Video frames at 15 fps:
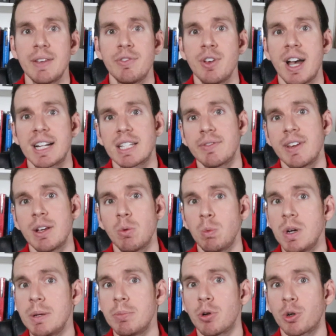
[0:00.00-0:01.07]
if you activate
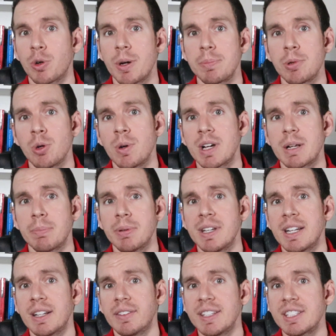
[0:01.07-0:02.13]
Webull Crypto and
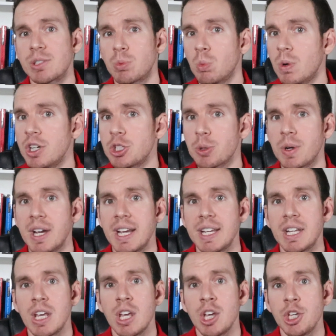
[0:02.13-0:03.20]
complete at least one
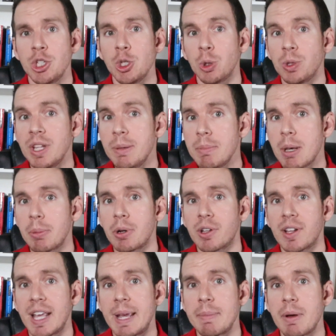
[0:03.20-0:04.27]
trade, you'll then be able to
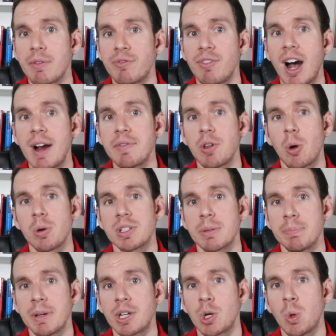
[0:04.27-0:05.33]
claim $5
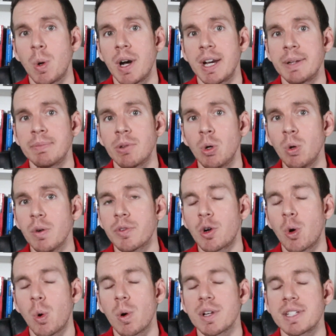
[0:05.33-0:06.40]
of Bitcoin or of
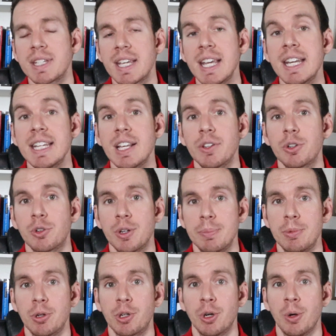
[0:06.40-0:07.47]
course any other
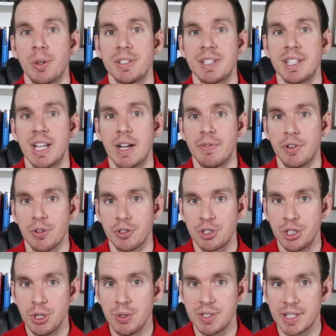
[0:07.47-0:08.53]
cryptocurrency of your
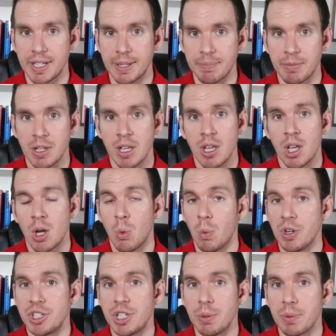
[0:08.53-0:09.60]
choosing.
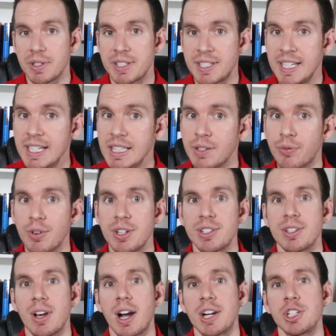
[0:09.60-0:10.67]
Once you receive the free
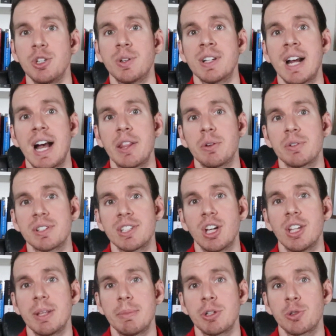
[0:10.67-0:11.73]
stocks, you can either
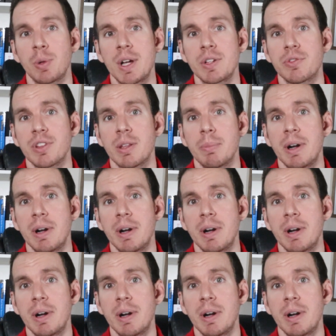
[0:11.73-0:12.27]
sell them and transfer the